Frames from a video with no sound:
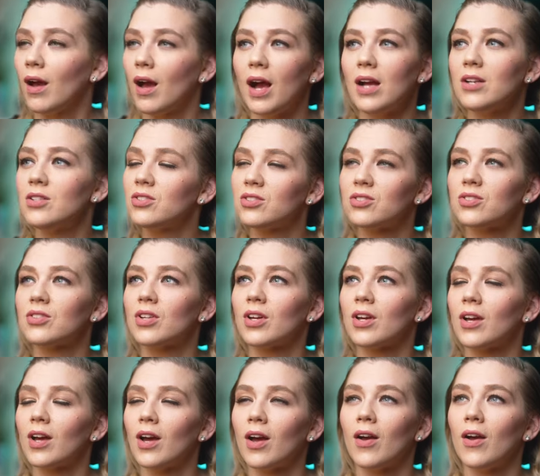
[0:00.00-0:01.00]

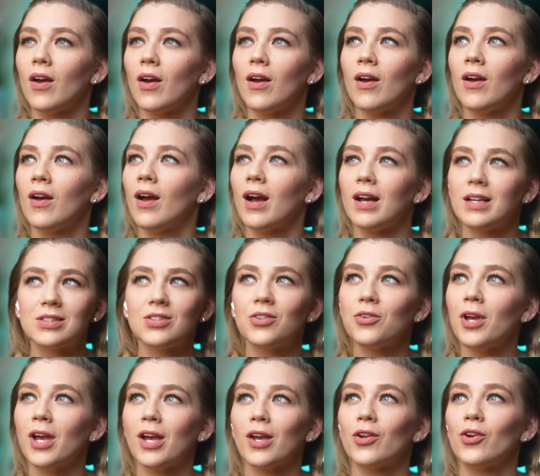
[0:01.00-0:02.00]
I still
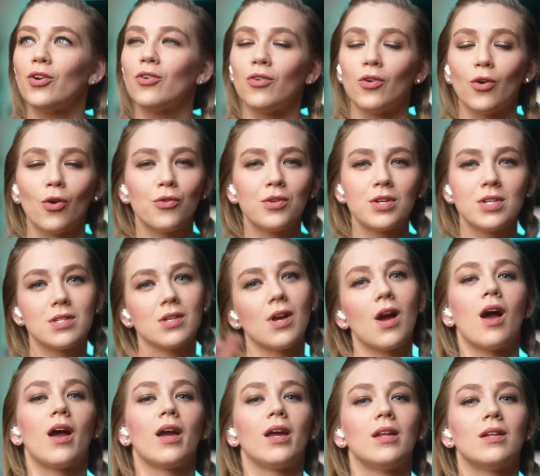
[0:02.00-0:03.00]
can't get over all the
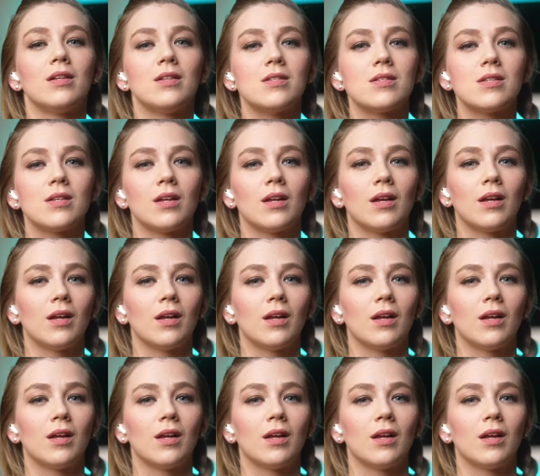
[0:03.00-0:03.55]
signs,